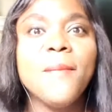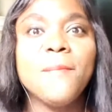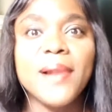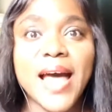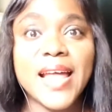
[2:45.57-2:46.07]

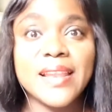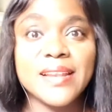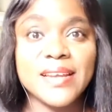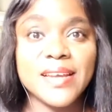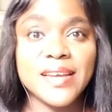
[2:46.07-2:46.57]

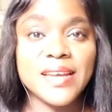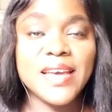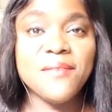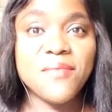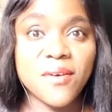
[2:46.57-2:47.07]
plan
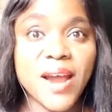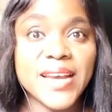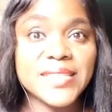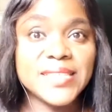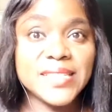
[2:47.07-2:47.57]
a
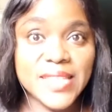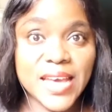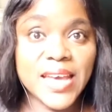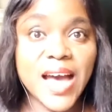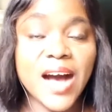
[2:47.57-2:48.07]
variety
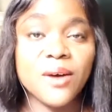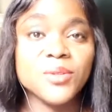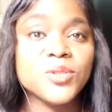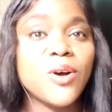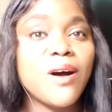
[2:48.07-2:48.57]
day
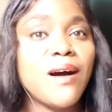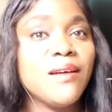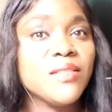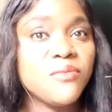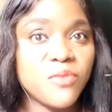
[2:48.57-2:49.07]
out
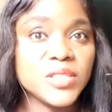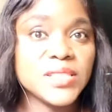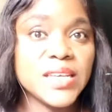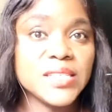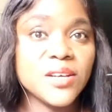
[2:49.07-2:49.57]
on the
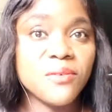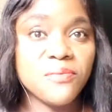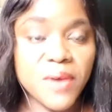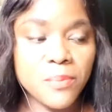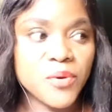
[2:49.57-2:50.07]
14th of
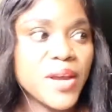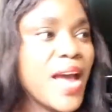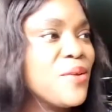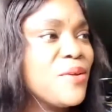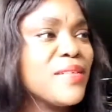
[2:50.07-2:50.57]
February.
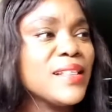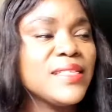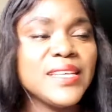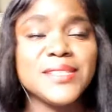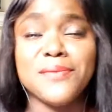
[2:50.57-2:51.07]
I know that
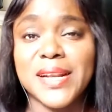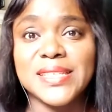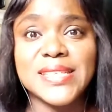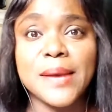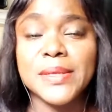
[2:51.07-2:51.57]
this
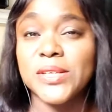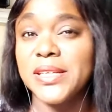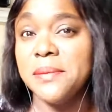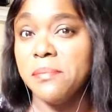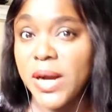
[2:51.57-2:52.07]
Valentine is
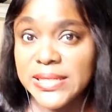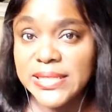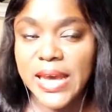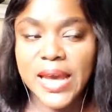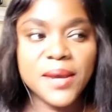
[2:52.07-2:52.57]
on a
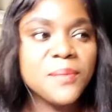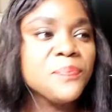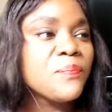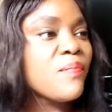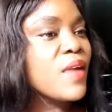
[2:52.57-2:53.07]
Monday,
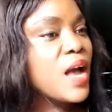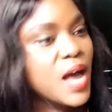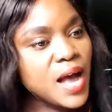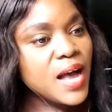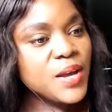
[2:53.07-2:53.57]

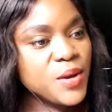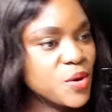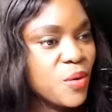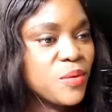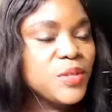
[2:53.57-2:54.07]
you
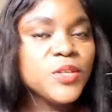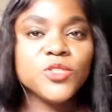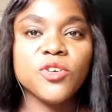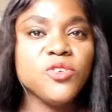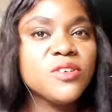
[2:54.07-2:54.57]
know,
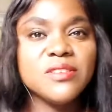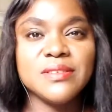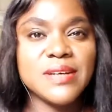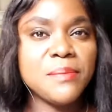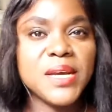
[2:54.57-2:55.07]
so you
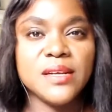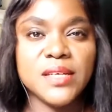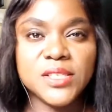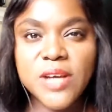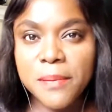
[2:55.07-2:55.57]
could, I mean,
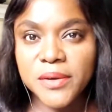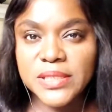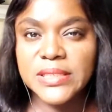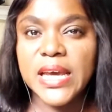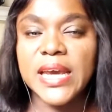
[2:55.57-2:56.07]
it's not
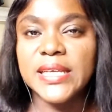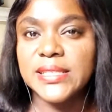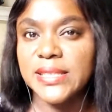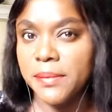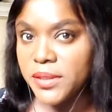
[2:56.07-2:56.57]
about the day,
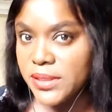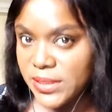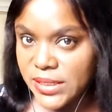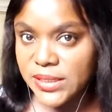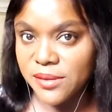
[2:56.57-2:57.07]
it's about the
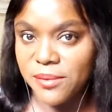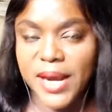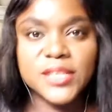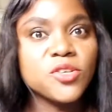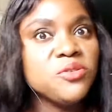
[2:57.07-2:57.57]
season,
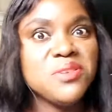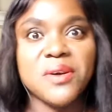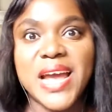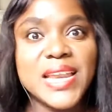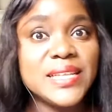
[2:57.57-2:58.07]
right? So
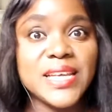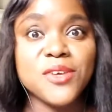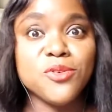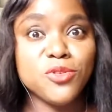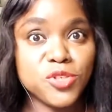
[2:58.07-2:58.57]
any
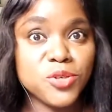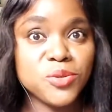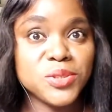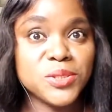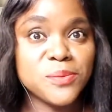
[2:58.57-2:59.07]
day you
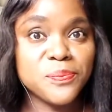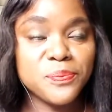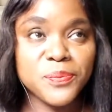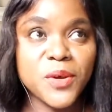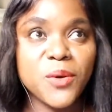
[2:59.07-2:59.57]
choose,
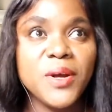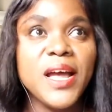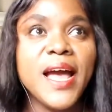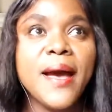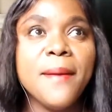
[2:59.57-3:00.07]
you know,
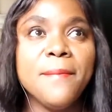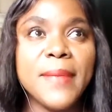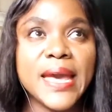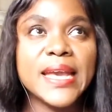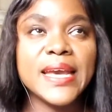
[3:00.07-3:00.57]

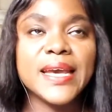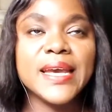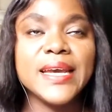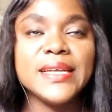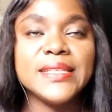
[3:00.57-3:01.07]
make
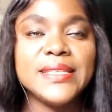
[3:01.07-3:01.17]
a